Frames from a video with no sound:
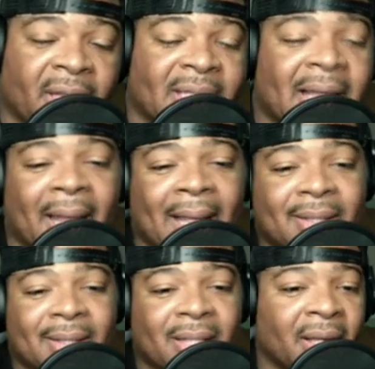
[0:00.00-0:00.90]
It's not like
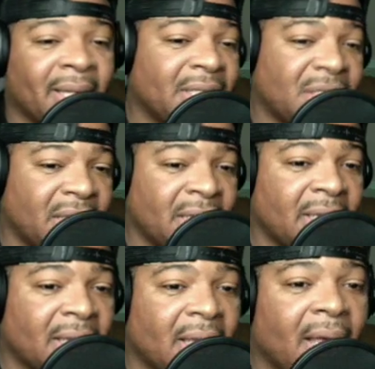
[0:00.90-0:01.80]
tongue in cheek,
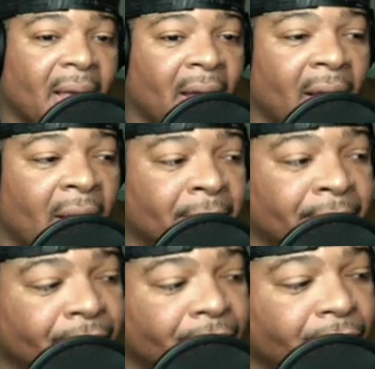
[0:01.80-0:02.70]
because
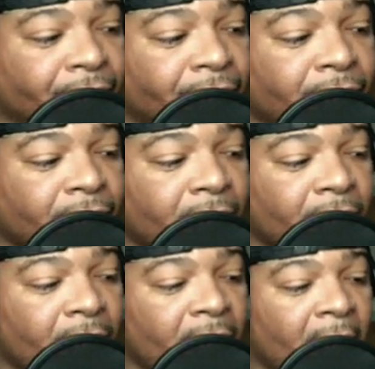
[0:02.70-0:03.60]

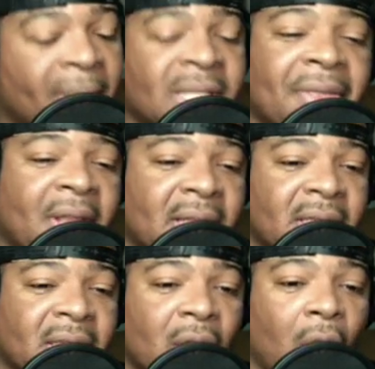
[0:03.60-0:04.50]
I think this
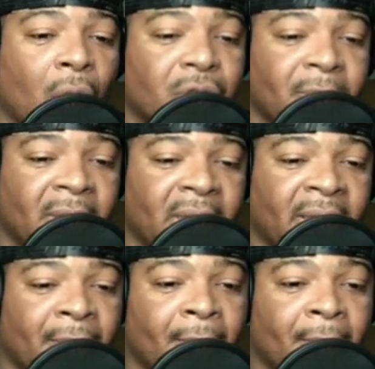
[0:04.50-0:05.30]
ultimately